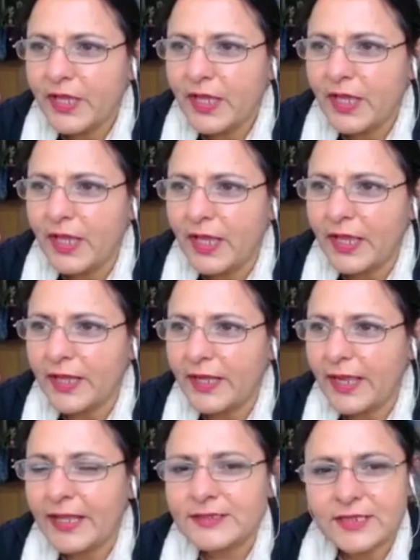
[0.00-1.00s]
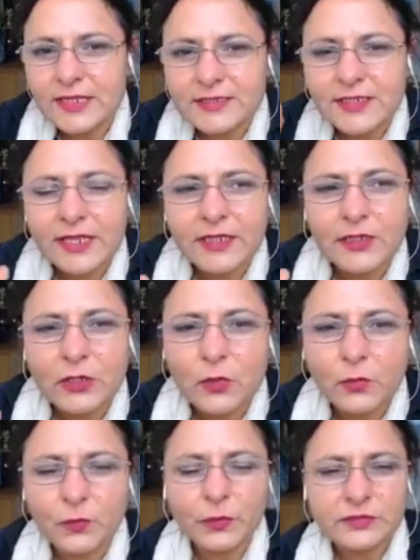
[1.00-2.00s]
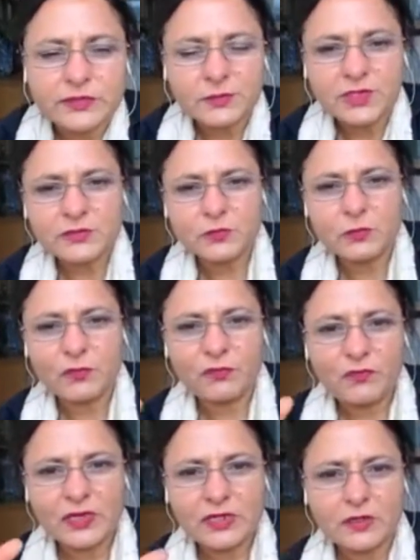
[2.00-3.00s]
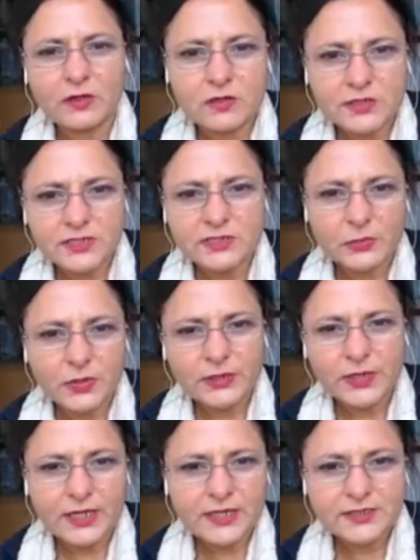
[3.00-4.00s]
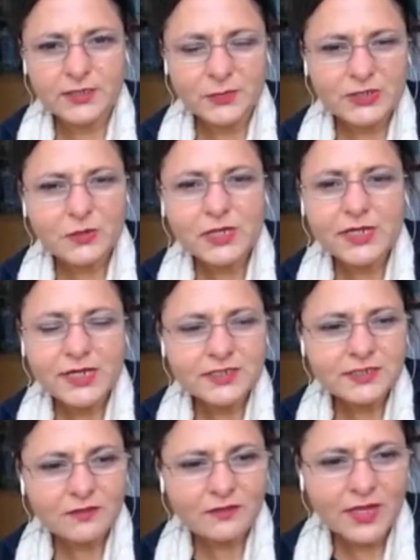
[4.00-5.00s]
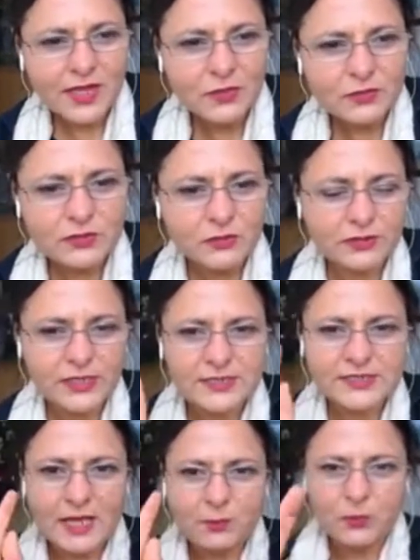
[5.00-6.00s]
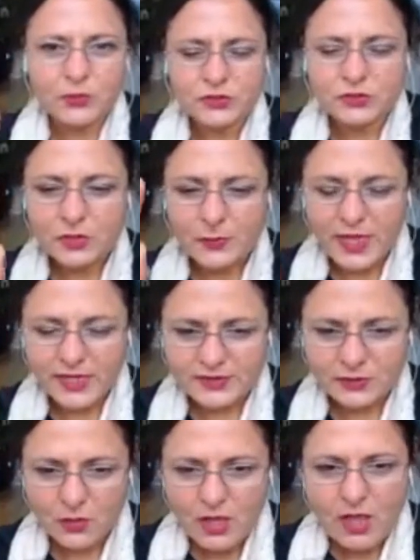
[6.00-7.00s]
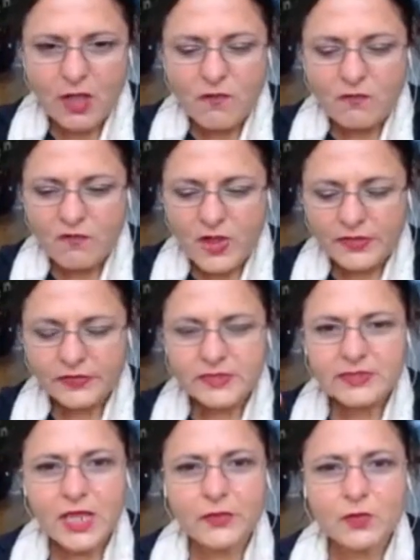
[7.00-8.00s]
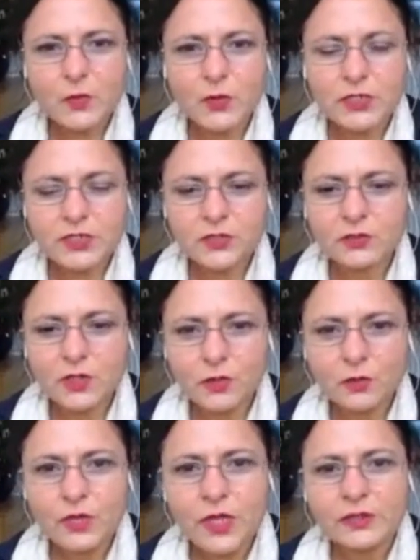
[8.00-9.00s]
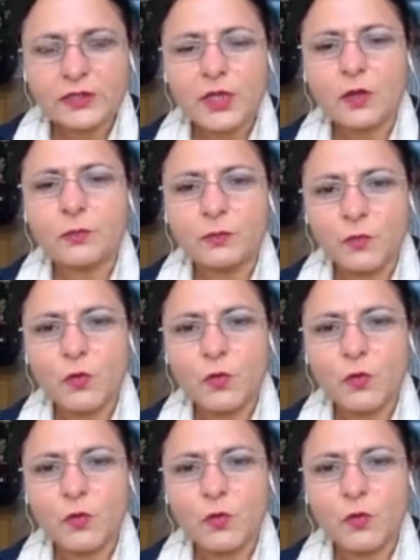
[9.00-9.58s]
It's like, sometimes we fill closets with things and we don't clear stuff out, so things get pushed to the back. So further down the body you go, the more